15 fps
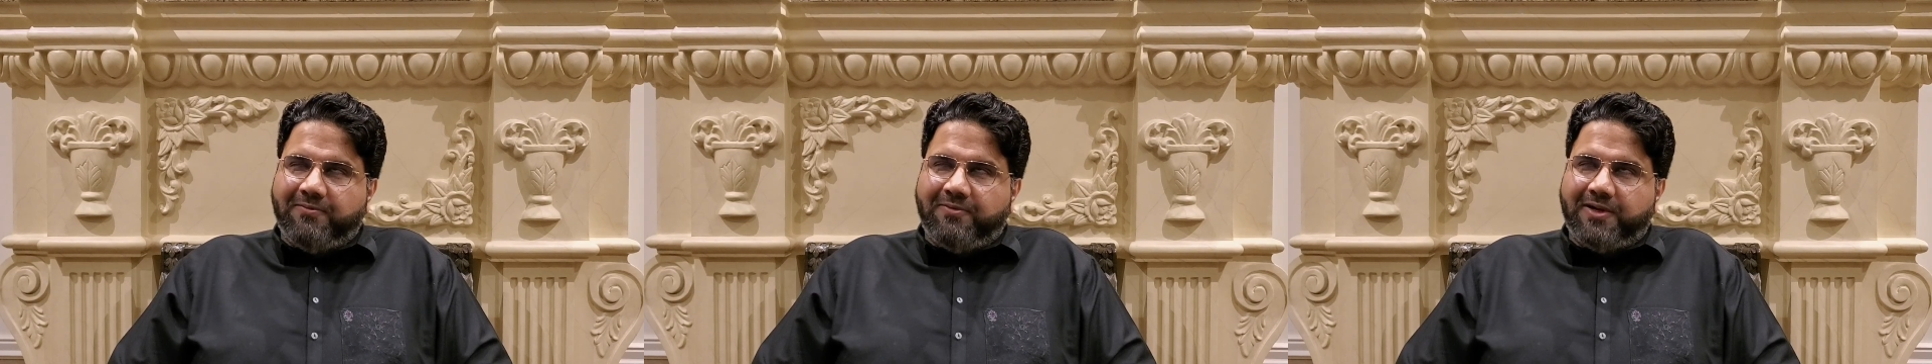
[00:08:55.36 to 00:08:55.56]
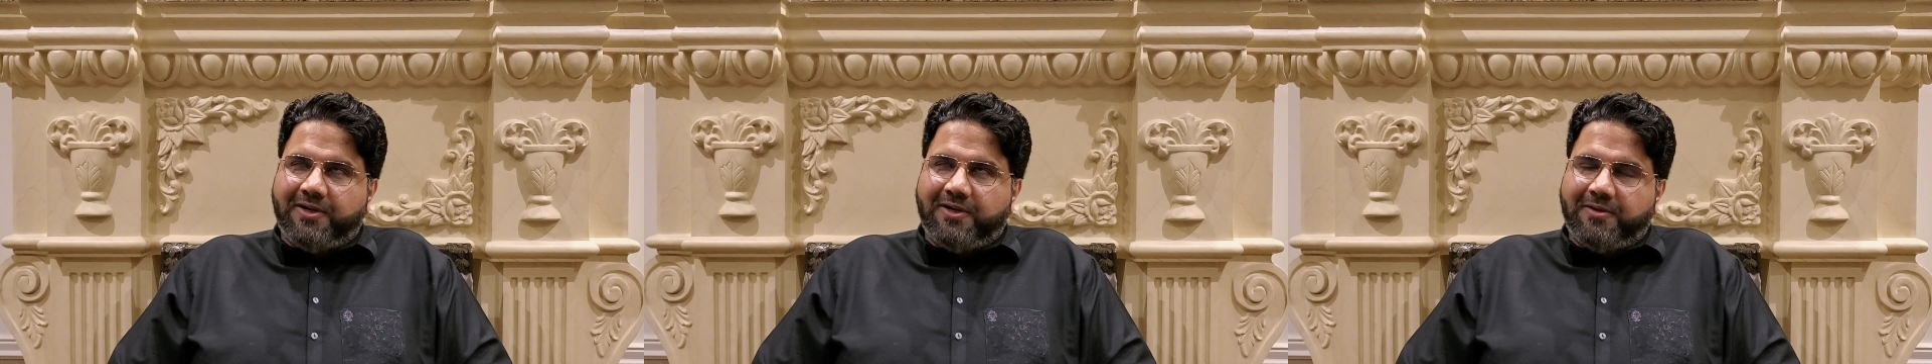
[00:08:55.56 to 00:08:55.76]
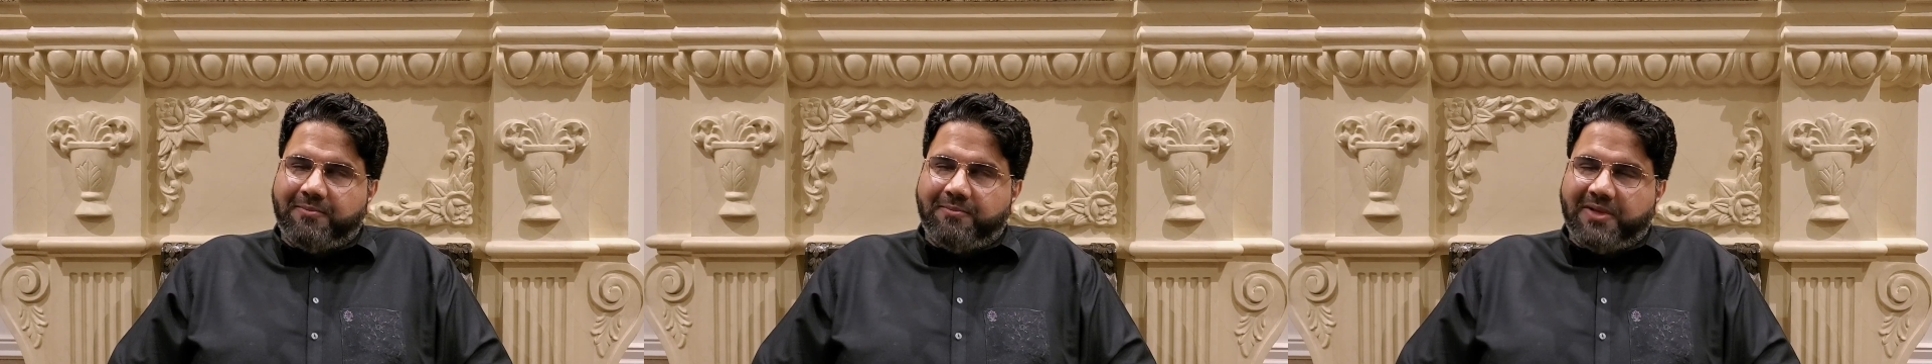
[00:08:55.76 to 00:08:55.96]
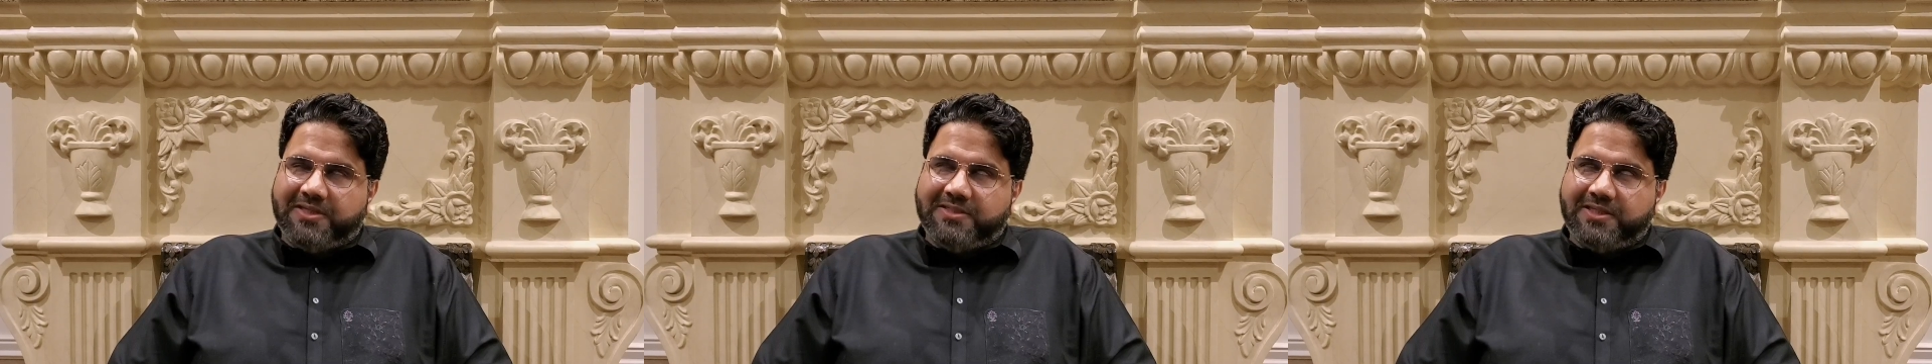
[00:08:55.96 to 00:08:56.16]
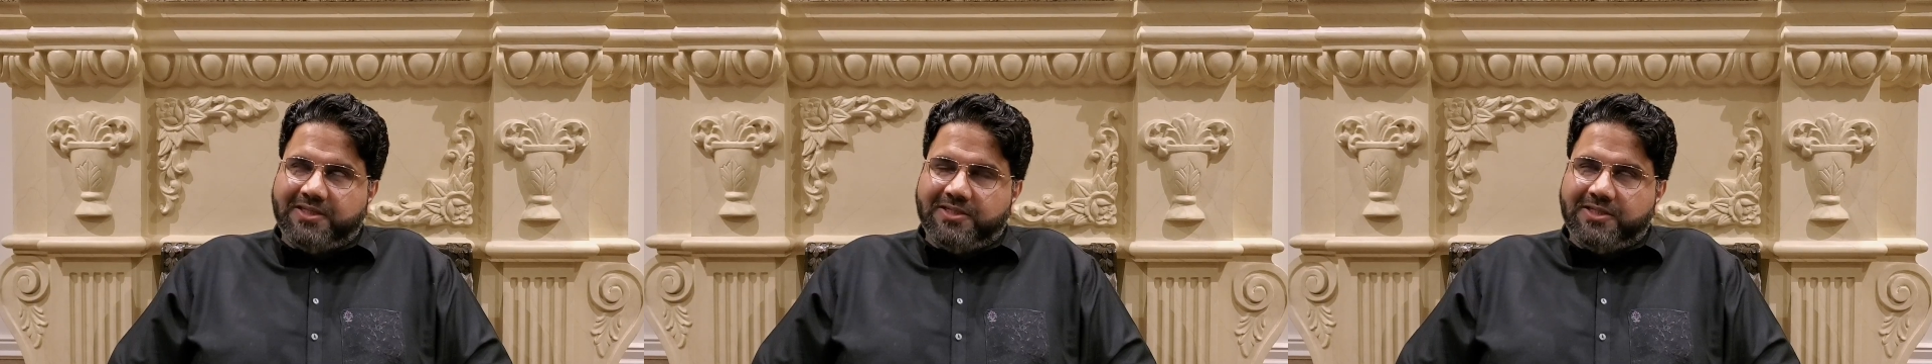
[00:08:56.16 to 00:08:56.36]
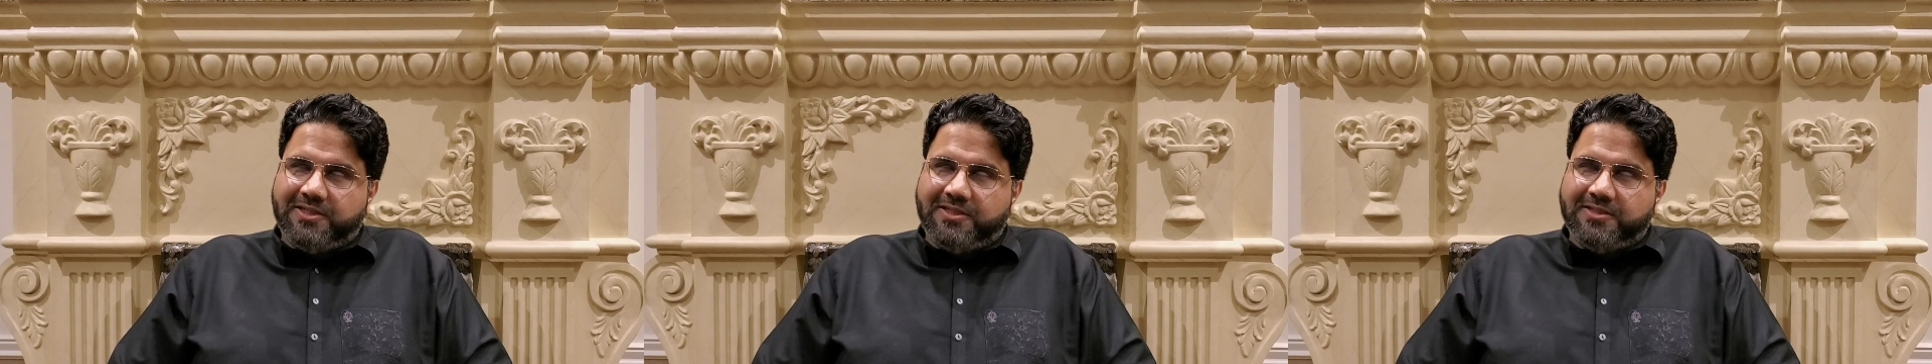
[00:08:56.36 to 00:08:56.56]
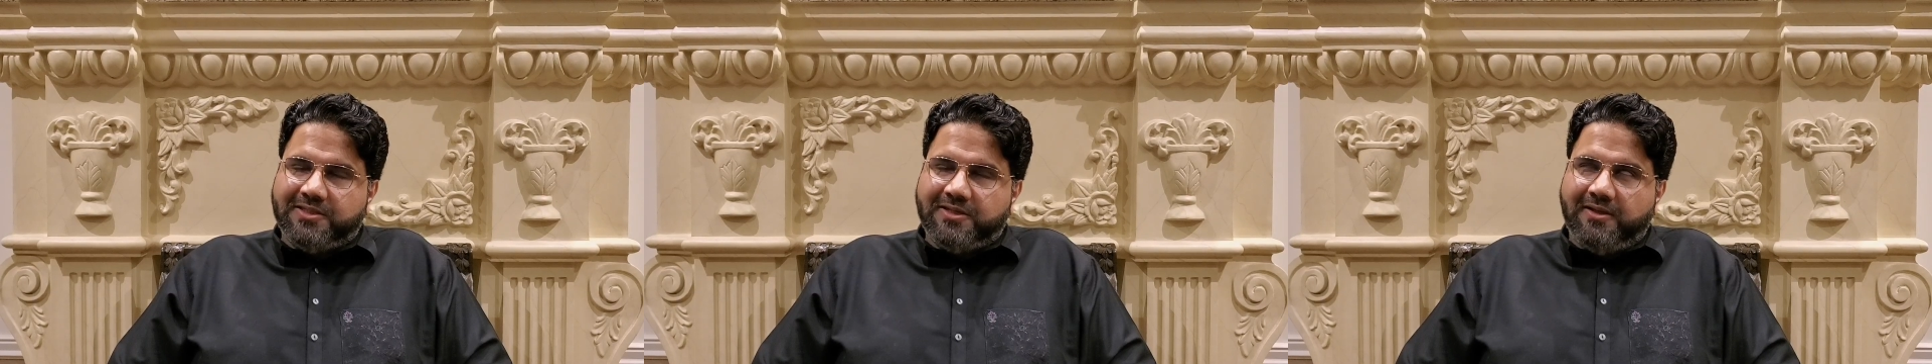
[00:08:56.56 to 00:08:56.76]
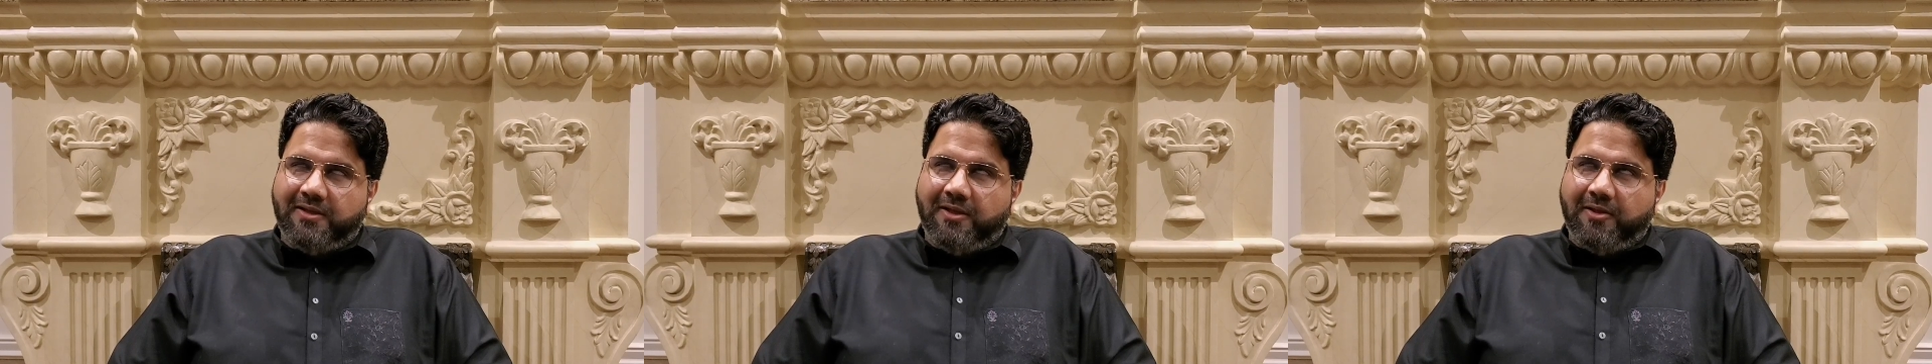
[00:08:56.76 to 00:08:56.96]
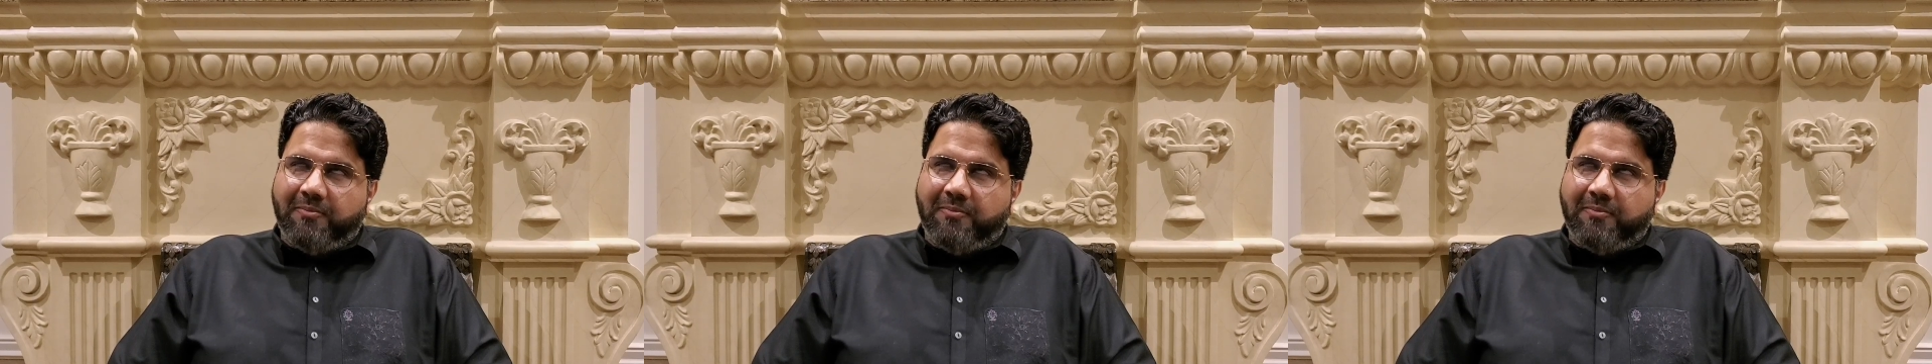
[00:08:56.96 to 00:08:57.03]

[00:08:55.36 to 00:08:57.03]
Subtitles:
different messengers.